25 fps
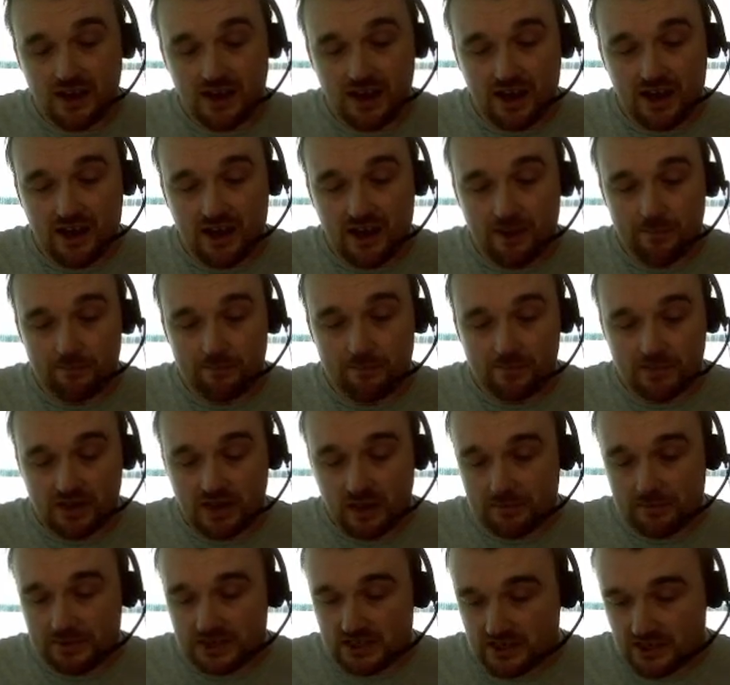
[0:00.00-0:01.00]

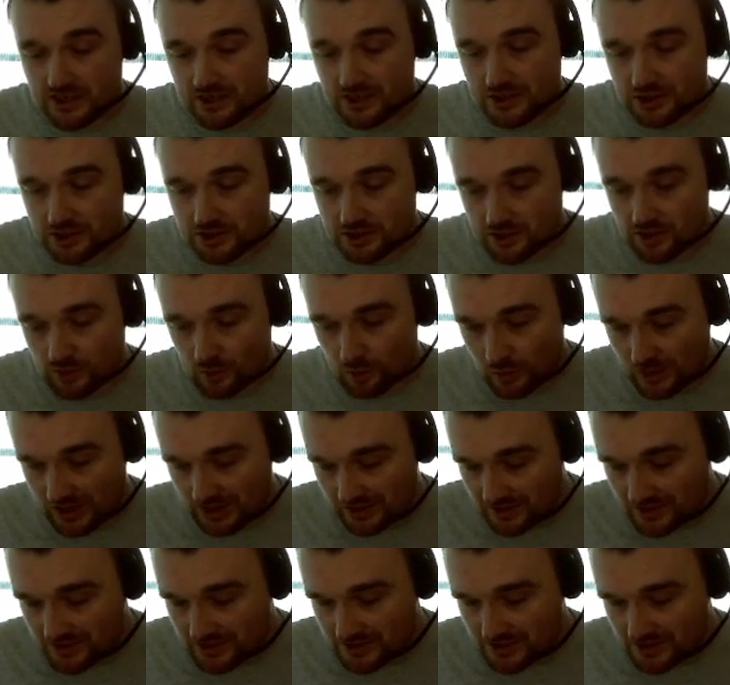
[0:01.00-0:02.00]
Limitations or
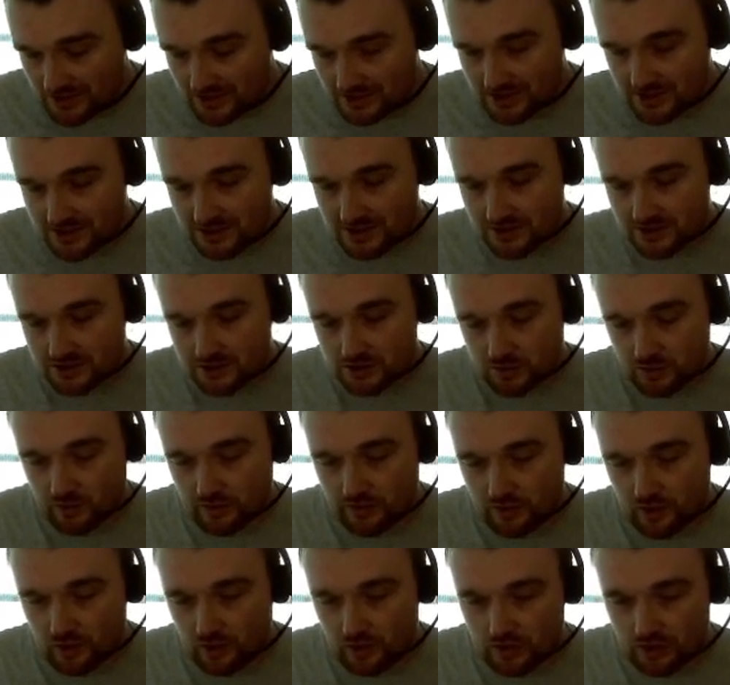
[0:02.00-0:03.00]
weaknesses. So
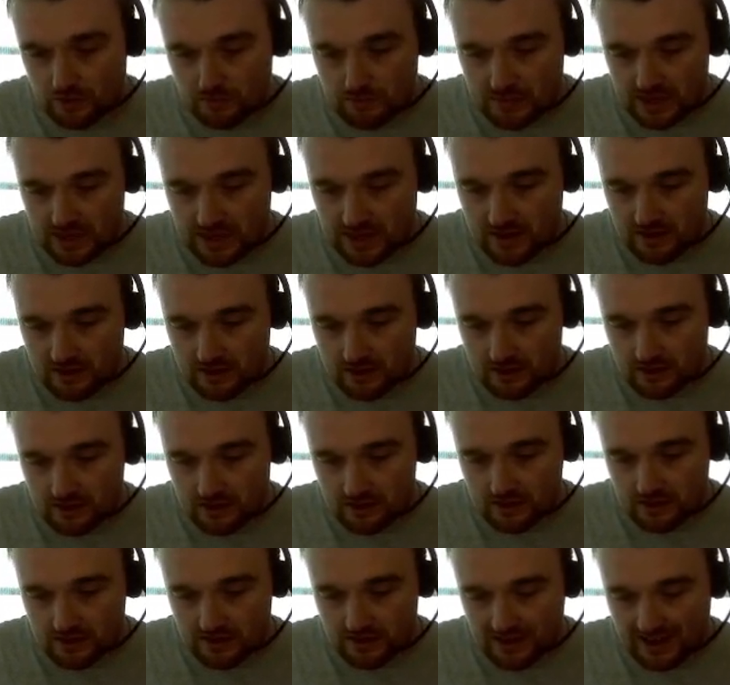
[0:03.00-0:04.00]
we've got the Maker
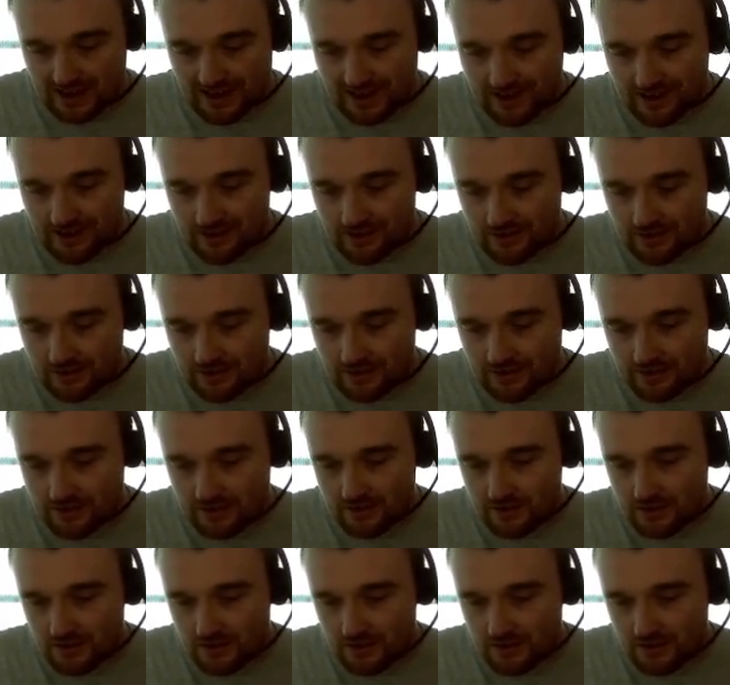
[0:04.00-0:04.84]
and Earth.